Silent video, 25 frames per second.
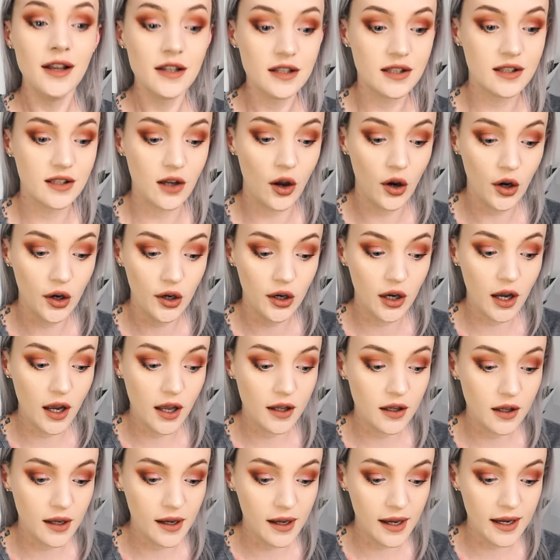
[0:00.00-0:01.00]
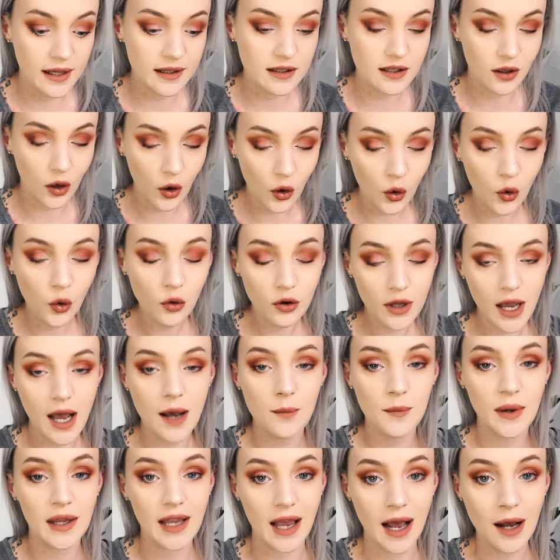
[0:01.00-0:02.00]
So it's all
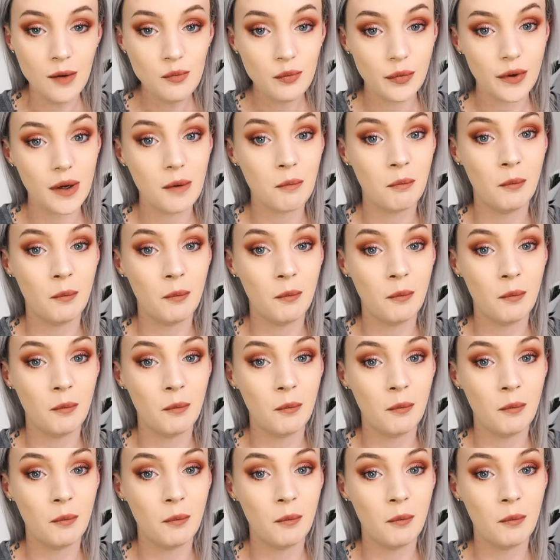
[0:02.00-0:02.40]
coming up,